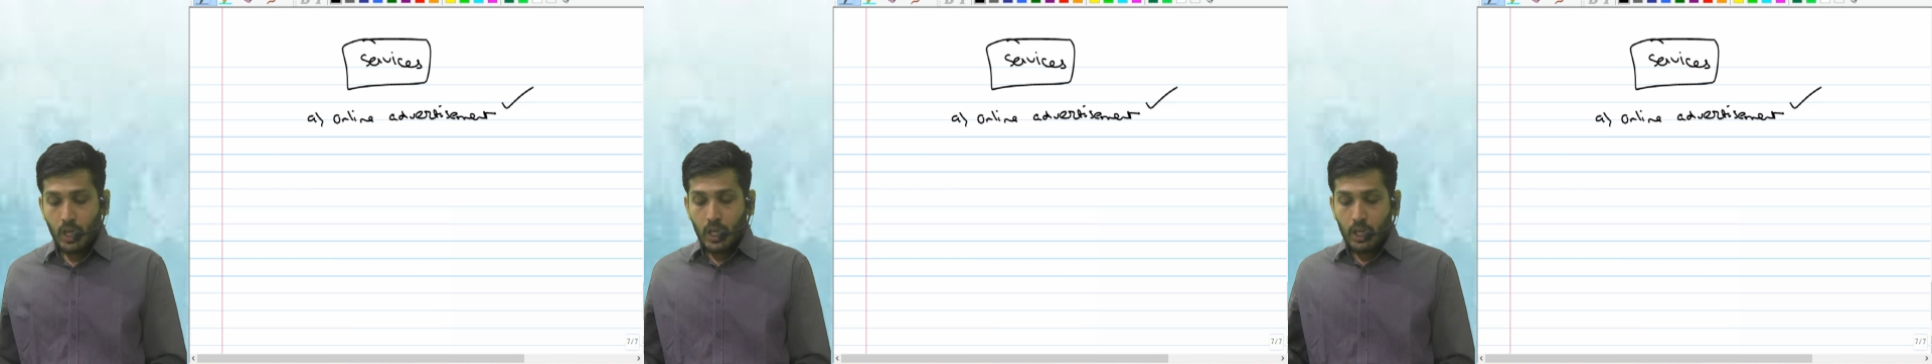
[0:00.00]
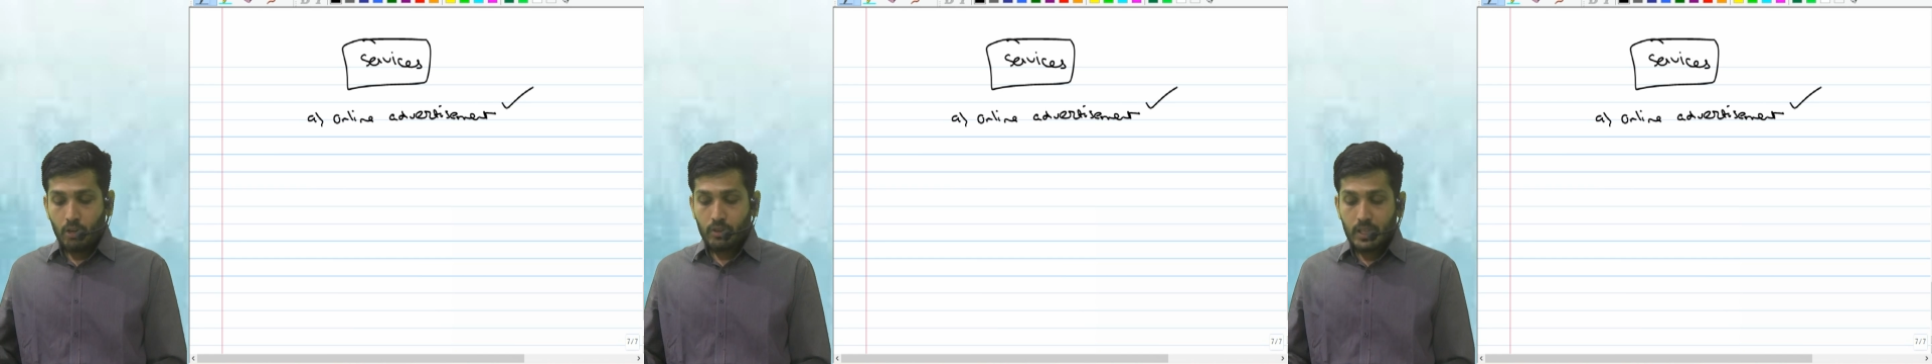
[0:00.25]

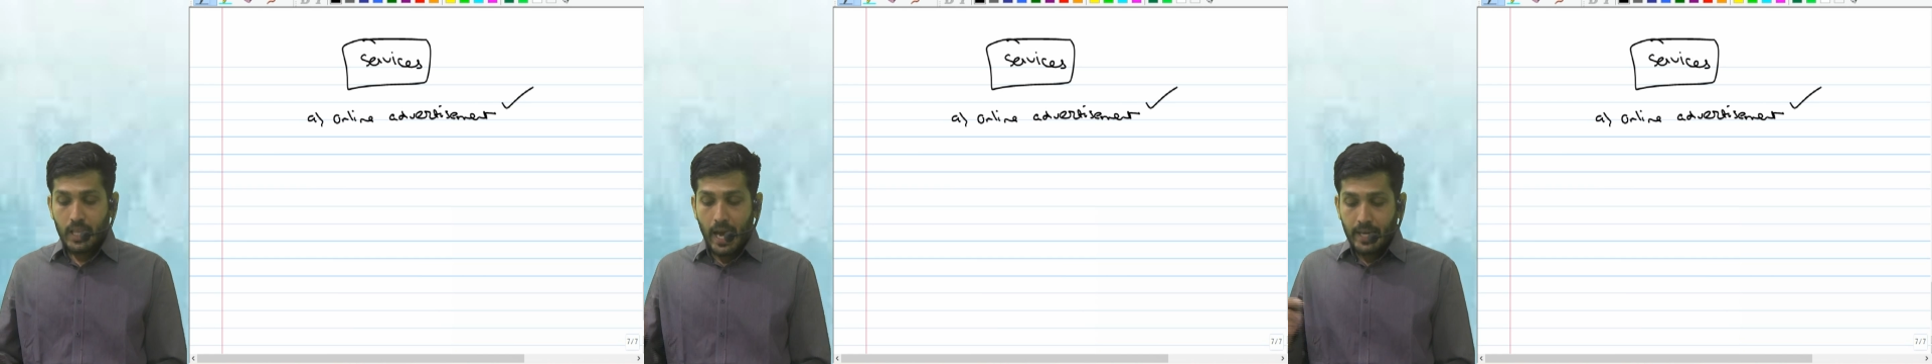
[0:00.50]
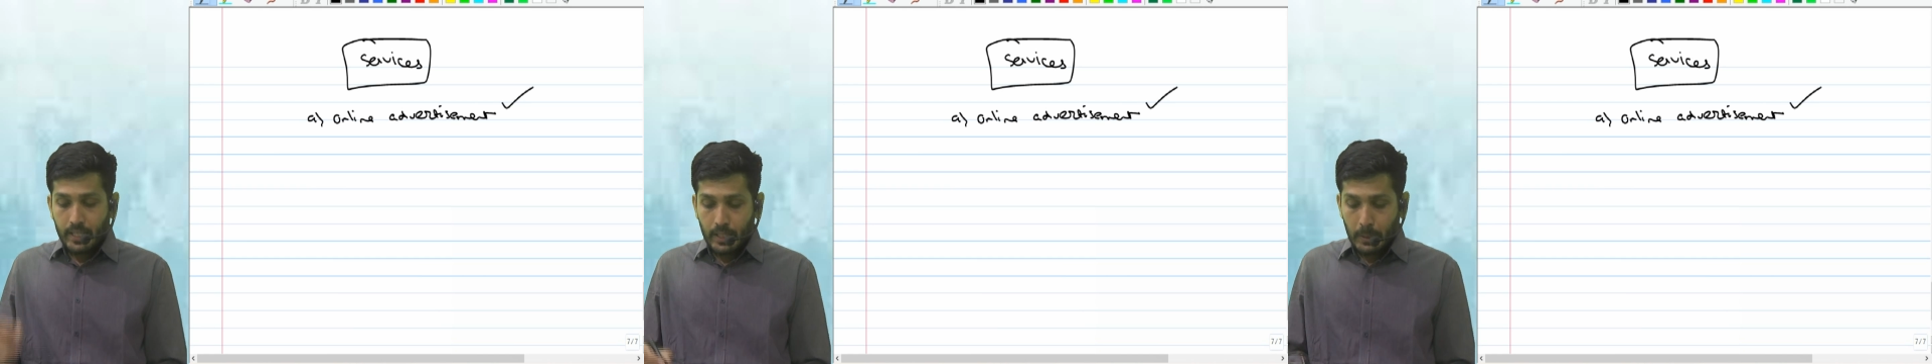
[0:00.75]
Now
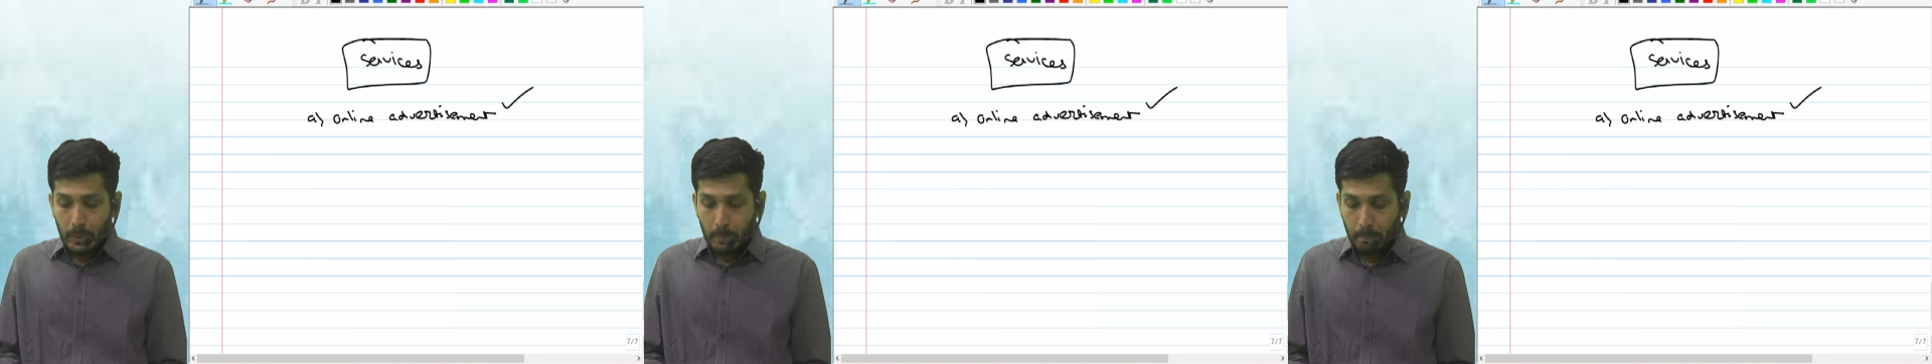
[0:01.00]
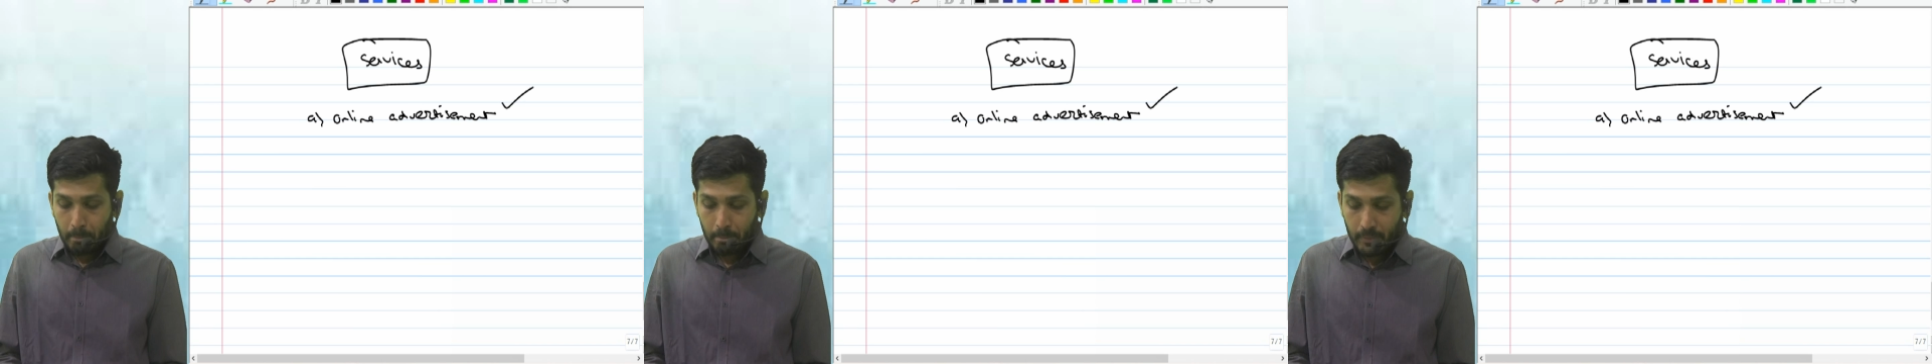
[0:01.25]
that
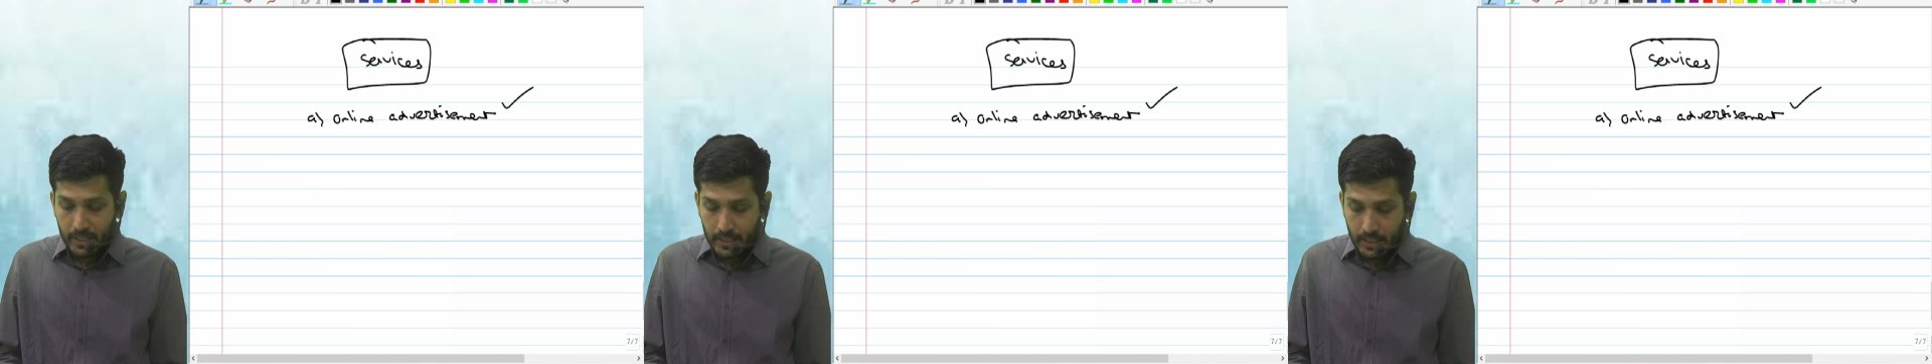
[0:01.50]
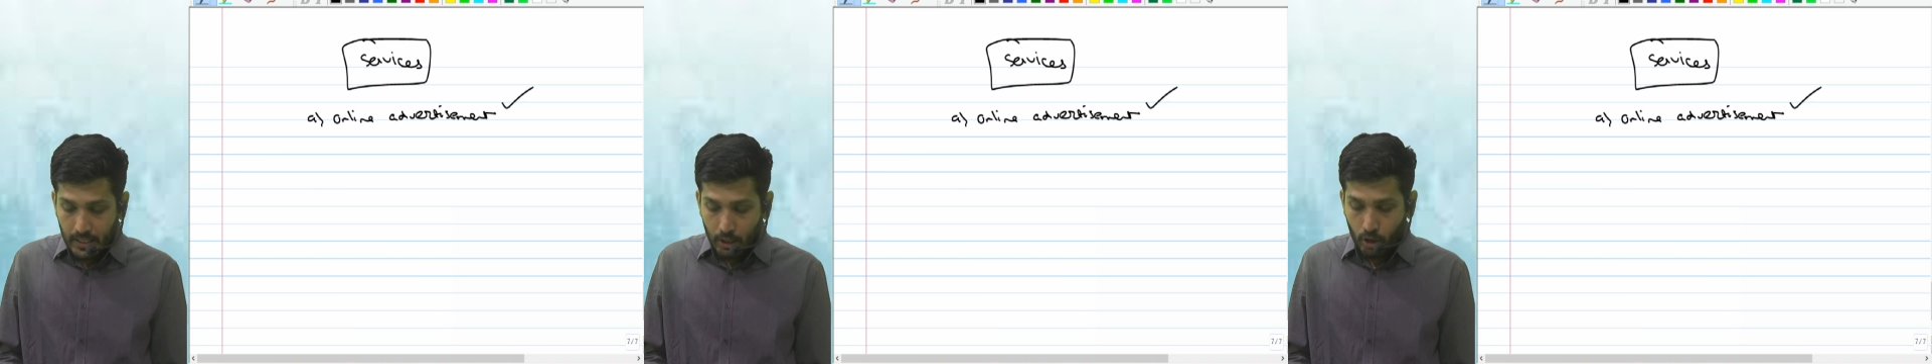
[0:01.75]

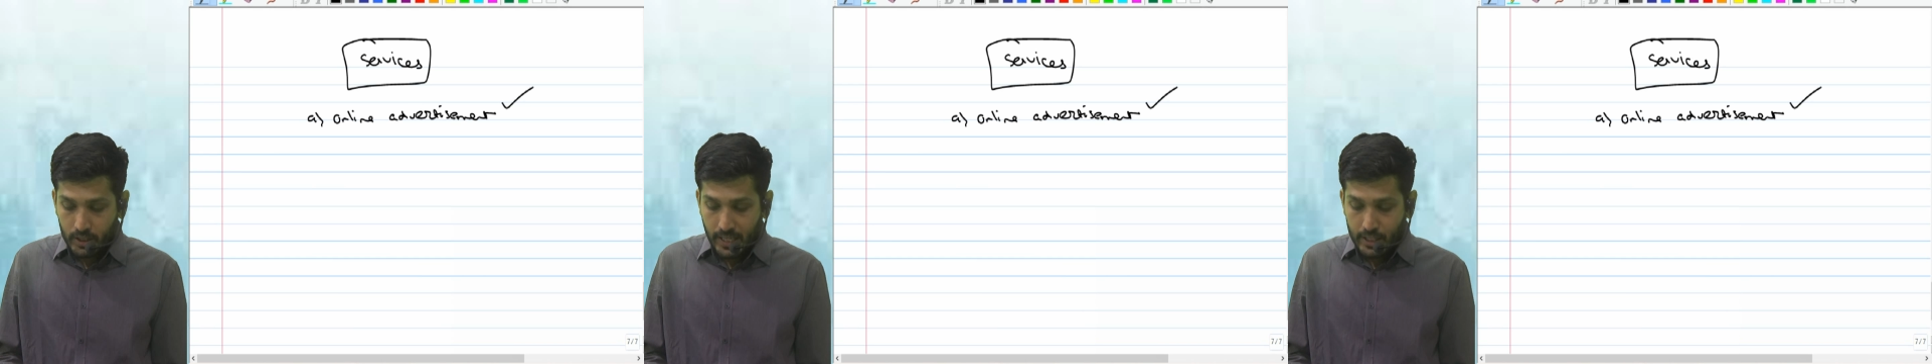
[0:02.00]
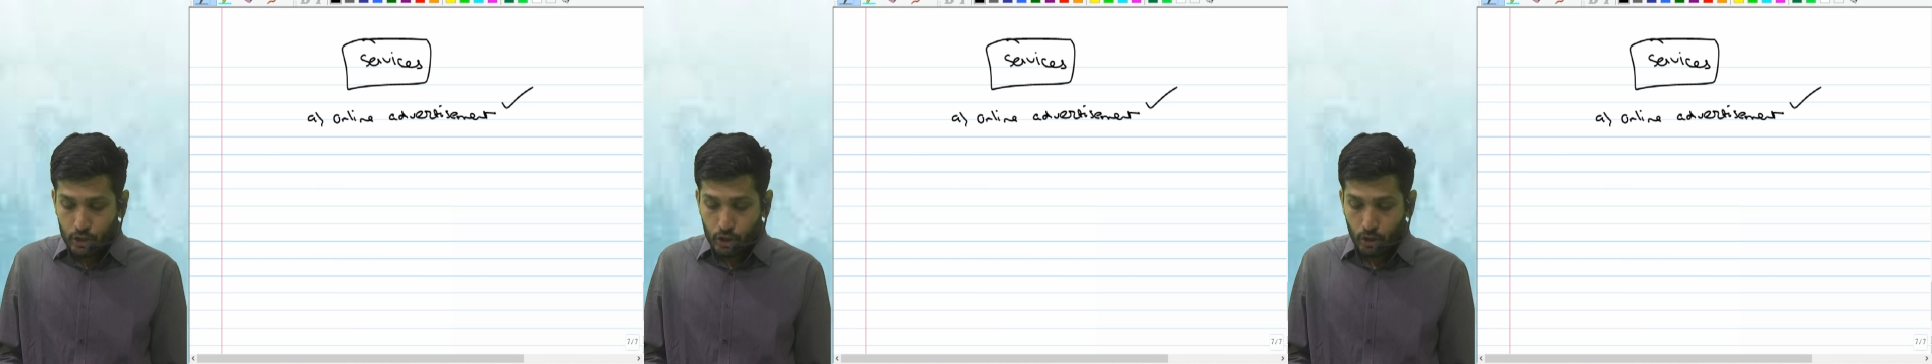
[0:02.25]
money or
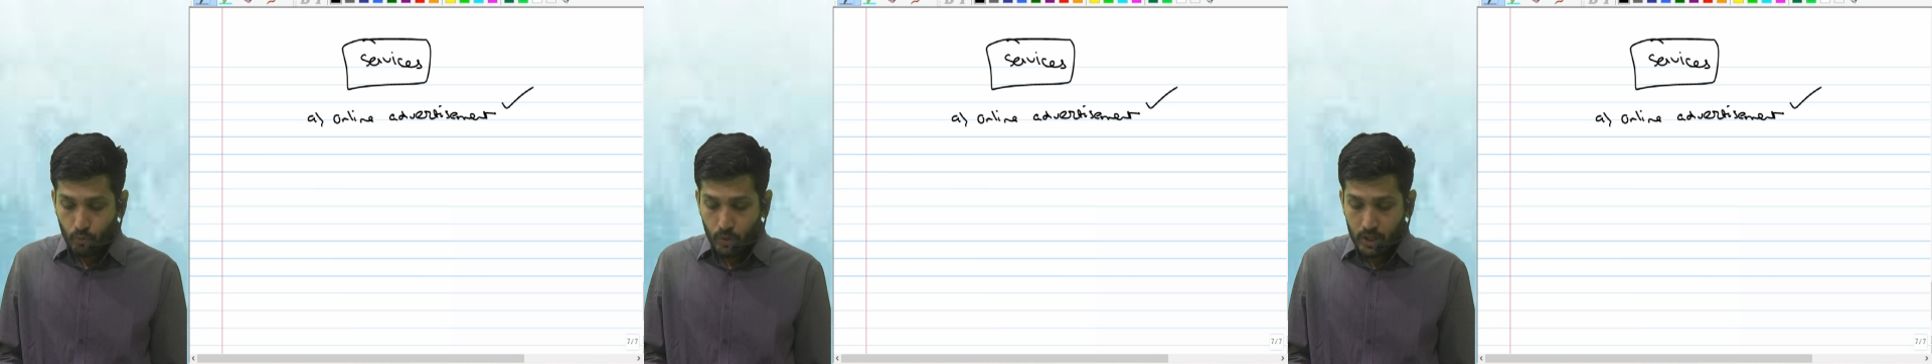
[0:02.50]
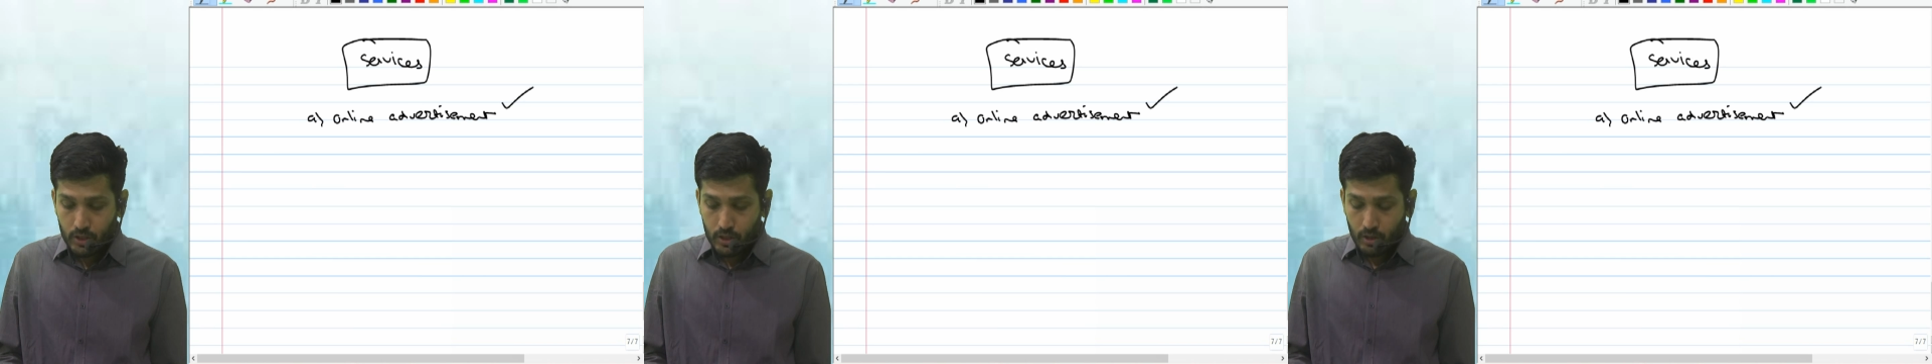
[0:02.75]
that
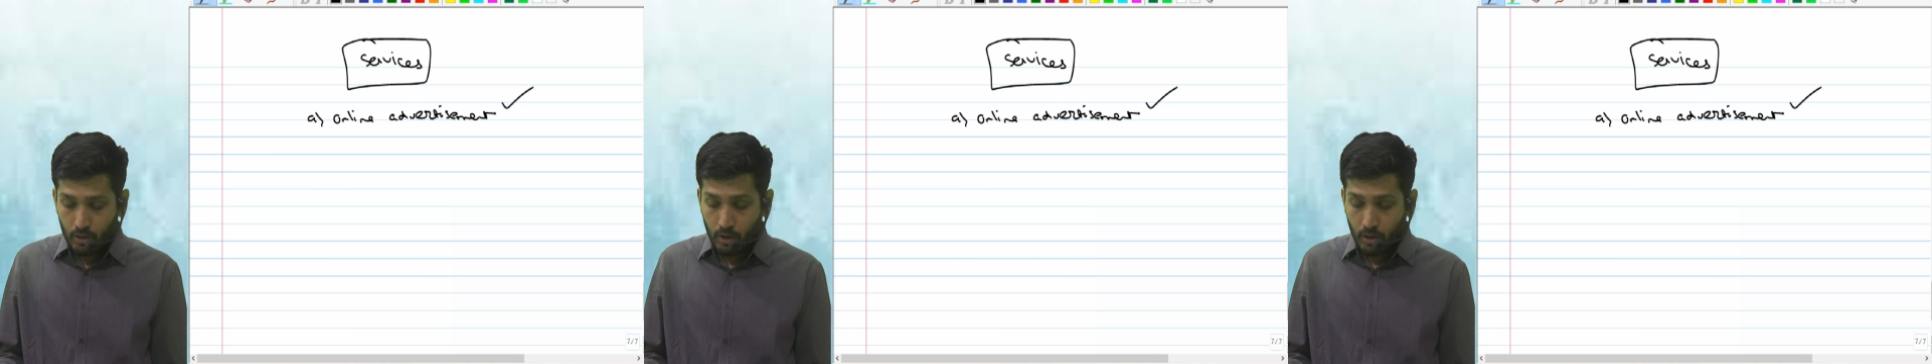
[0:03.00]
service,